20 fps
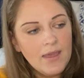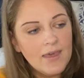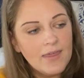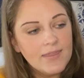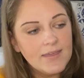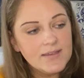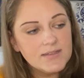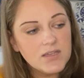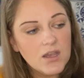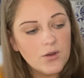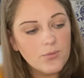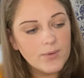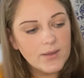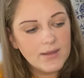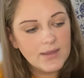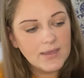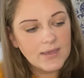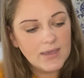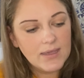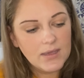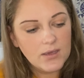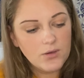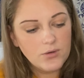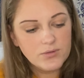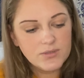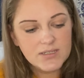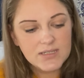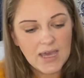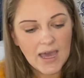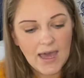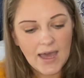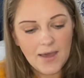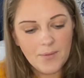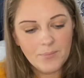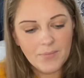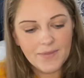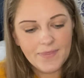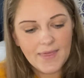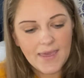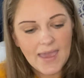These are really cute,
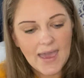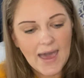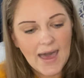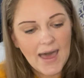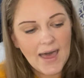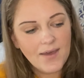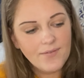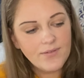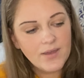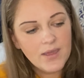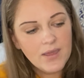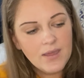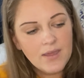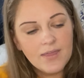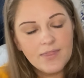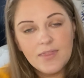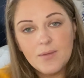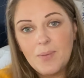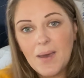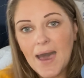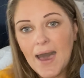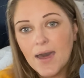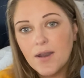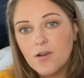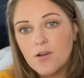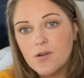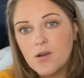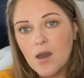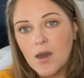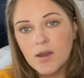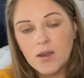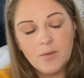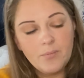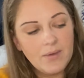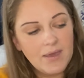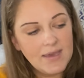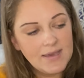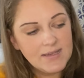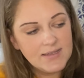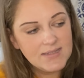but they have, the pattern on them
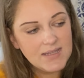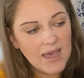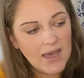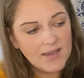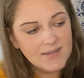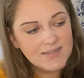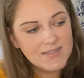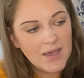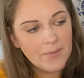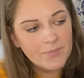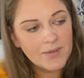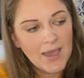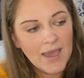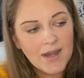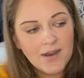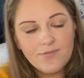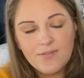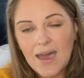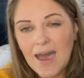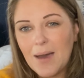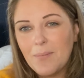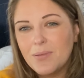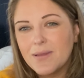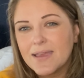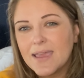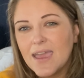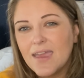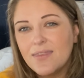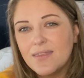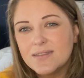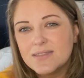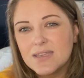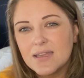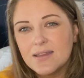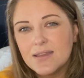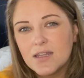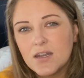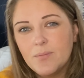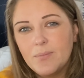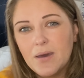is some kind of applique that's a
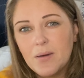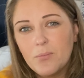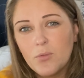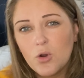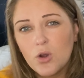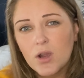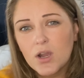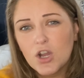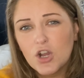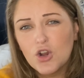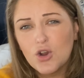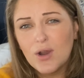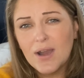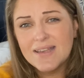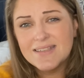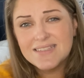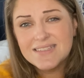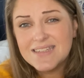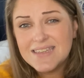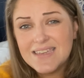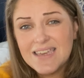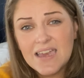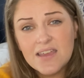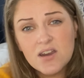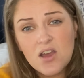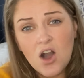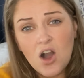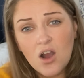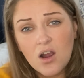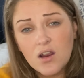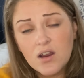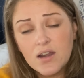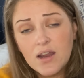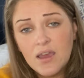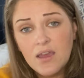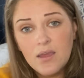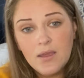little bit more crusty and hard.